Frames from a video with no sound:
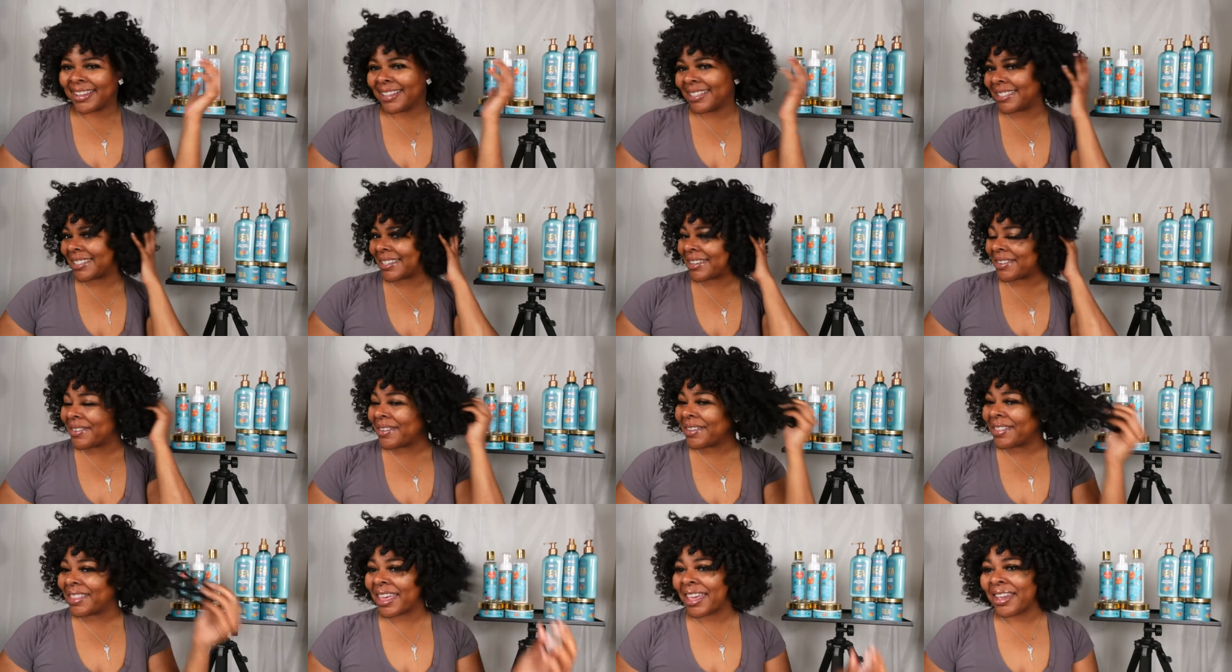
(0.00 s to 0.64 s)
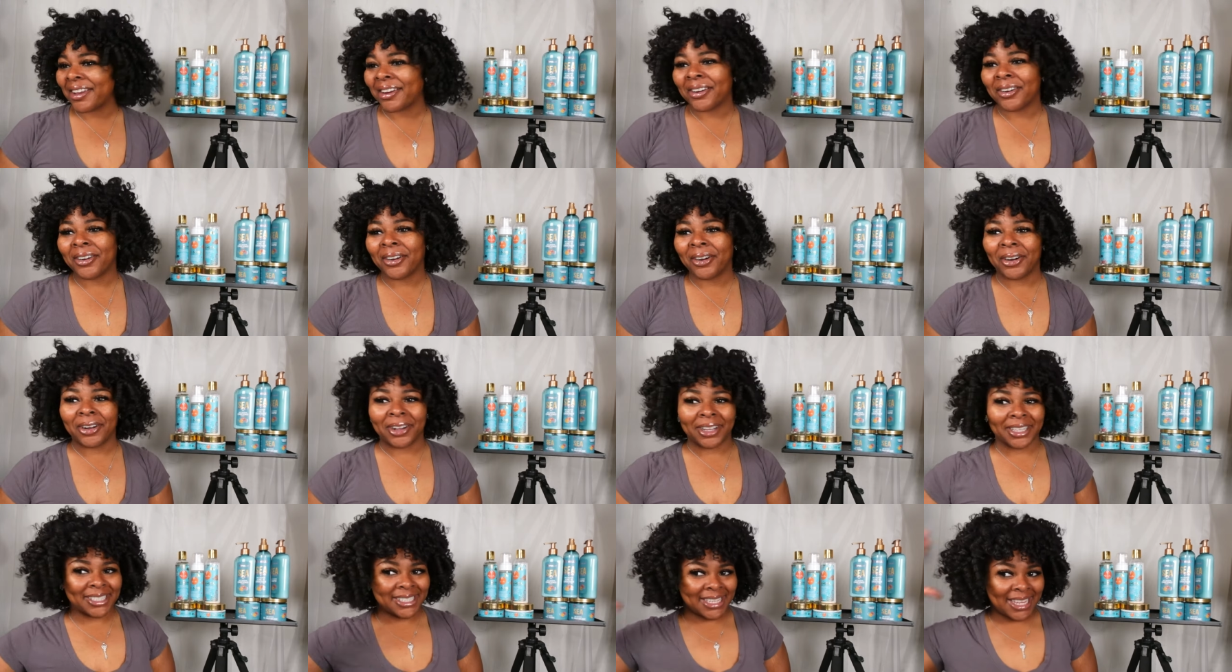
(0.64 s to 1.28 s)
So they are
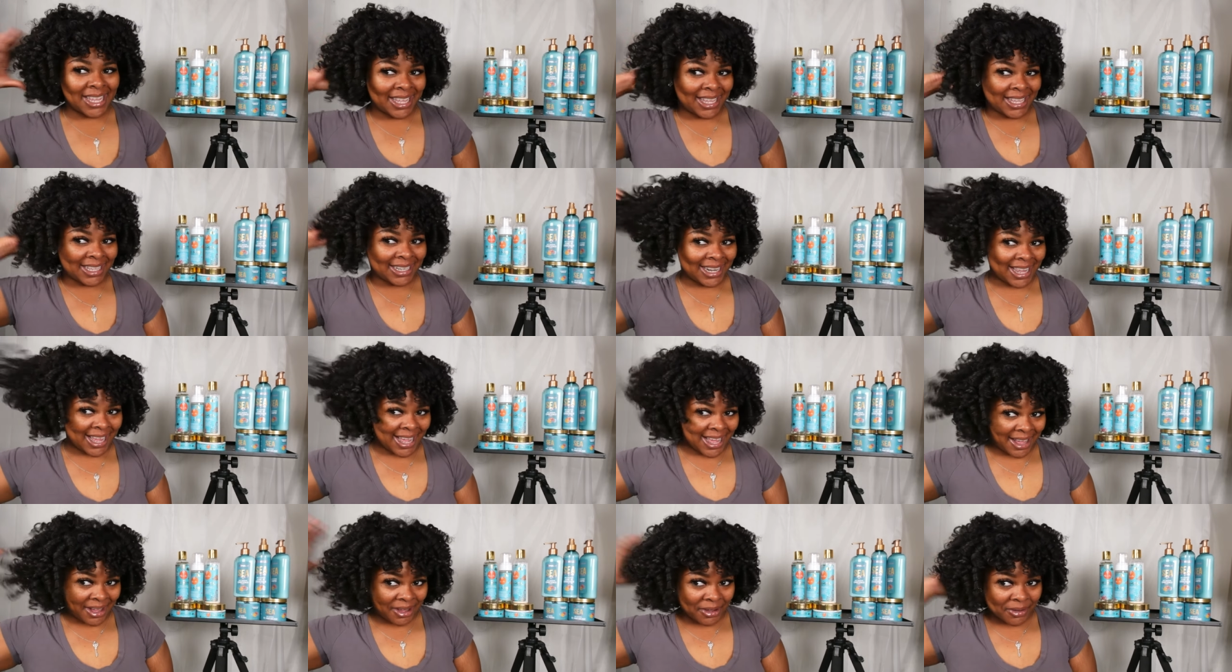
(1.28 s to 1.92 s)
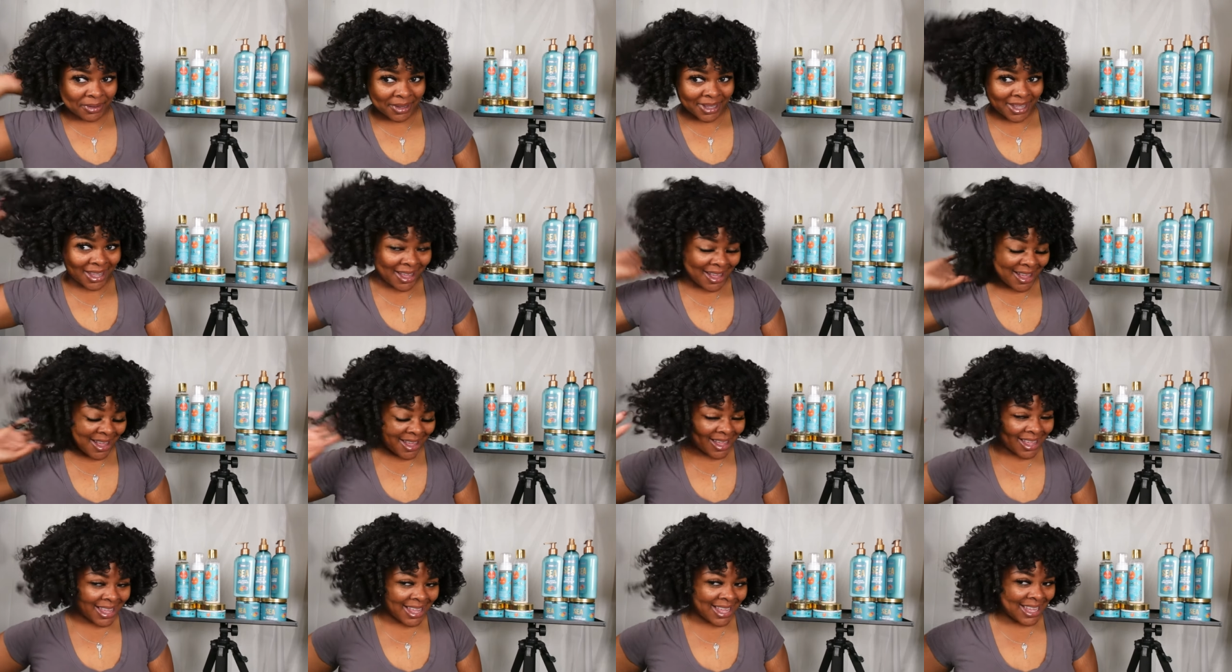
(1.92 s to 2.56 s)
all taken out,
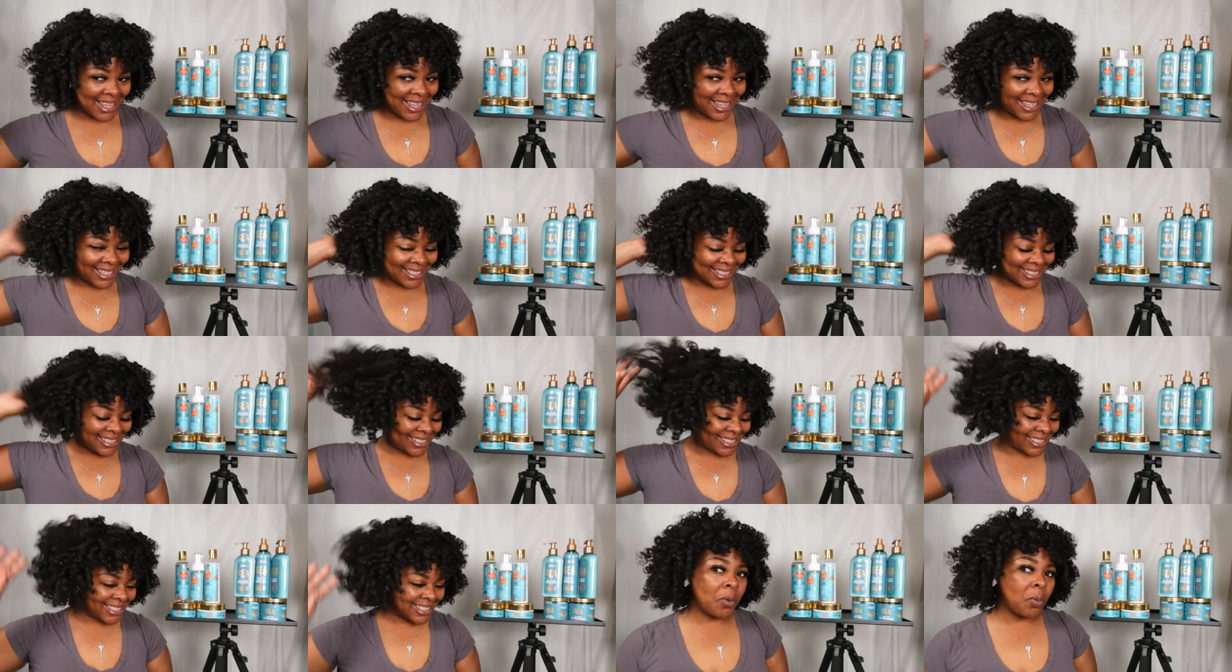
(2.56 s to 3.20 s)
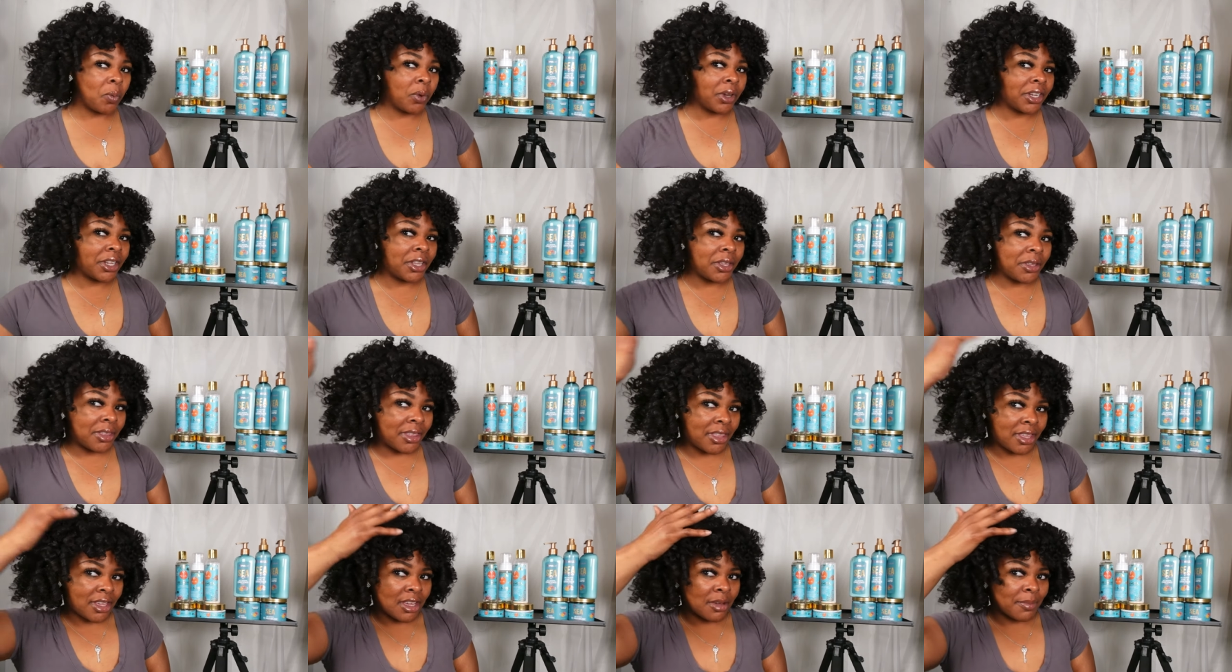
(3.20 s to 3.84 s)
guys. What do you
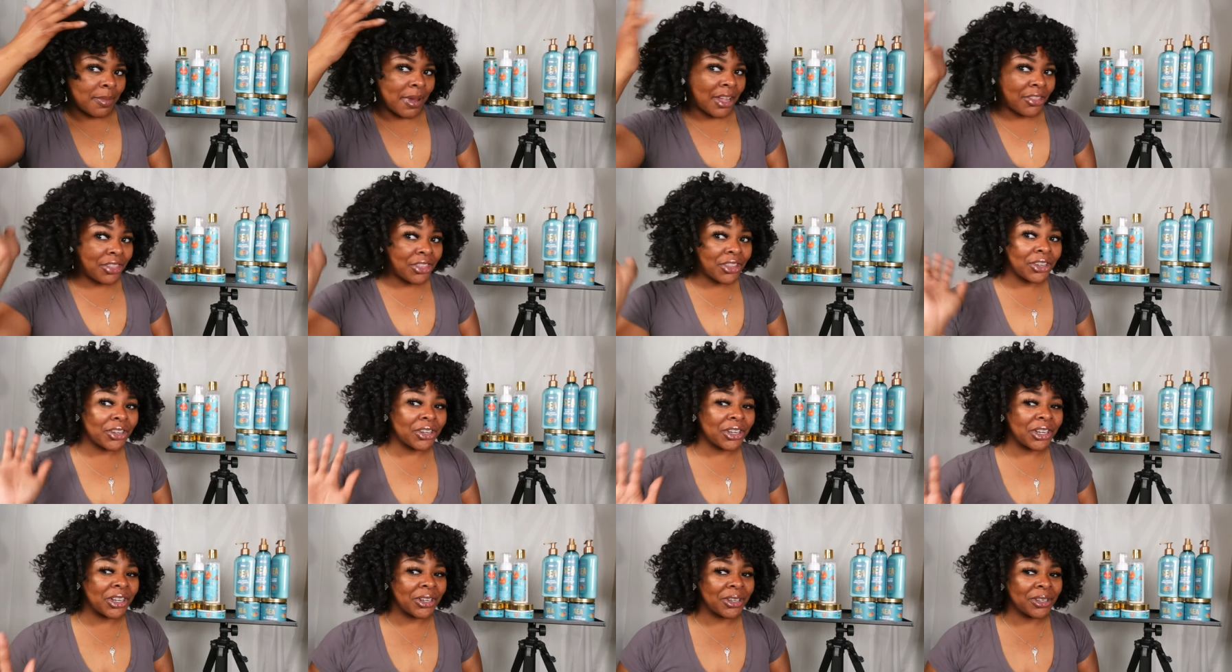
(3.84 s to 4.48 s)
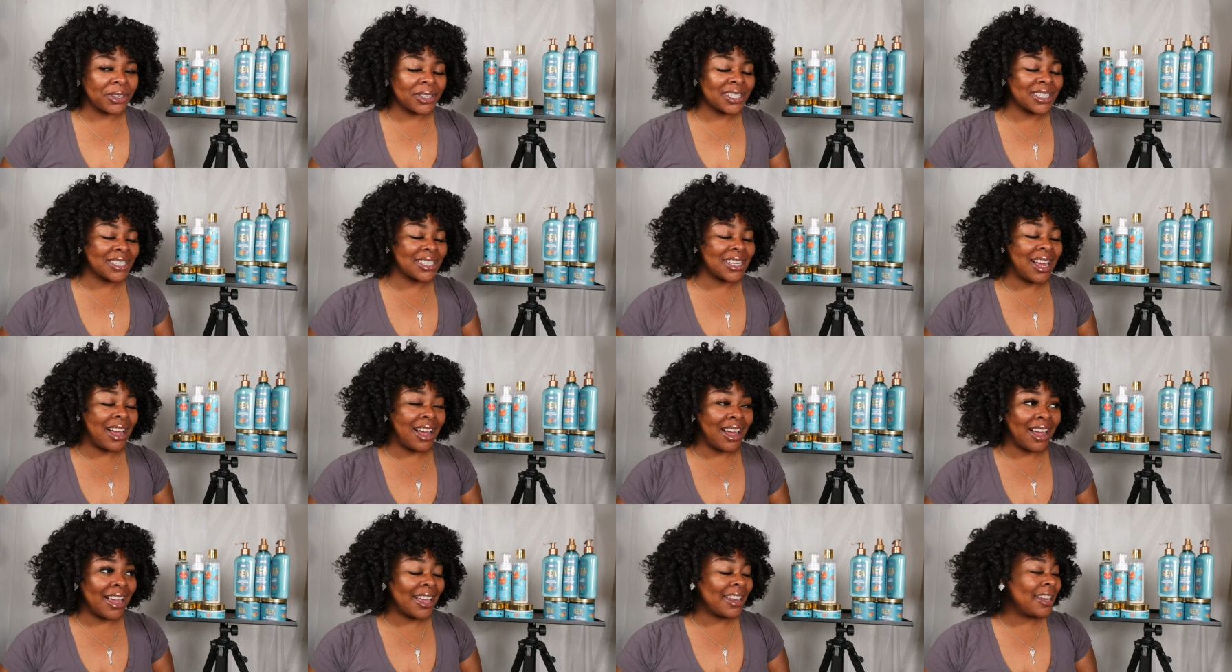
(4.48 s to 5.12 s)
think about the curl
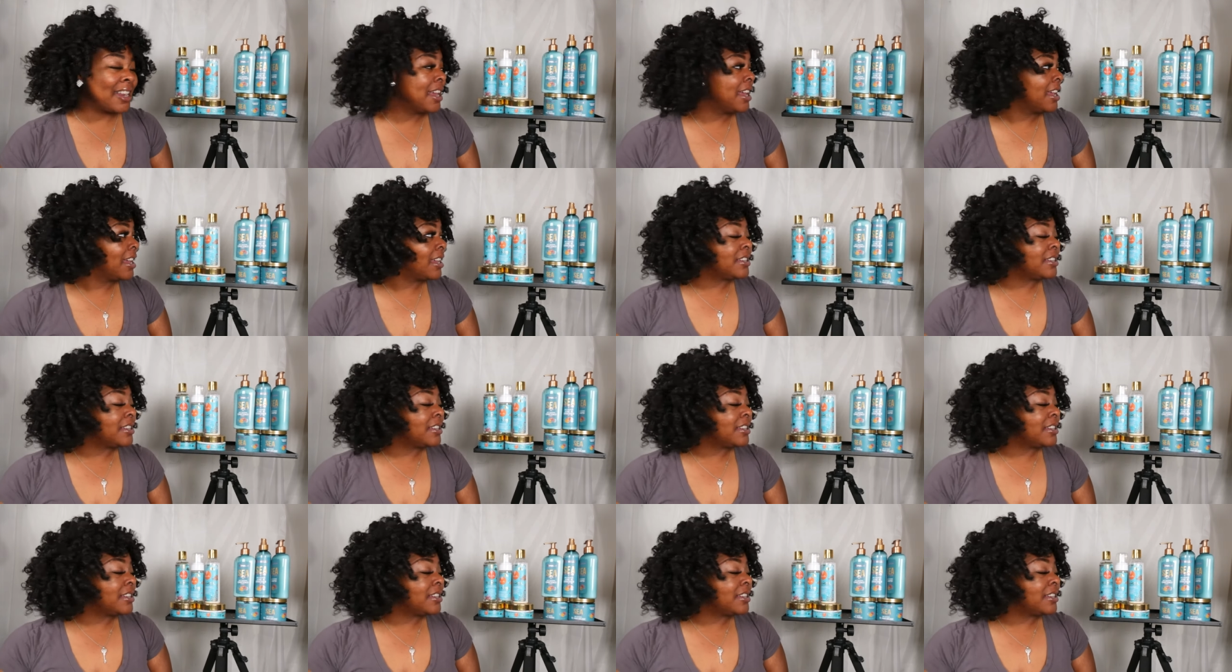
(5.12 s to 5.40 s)
side?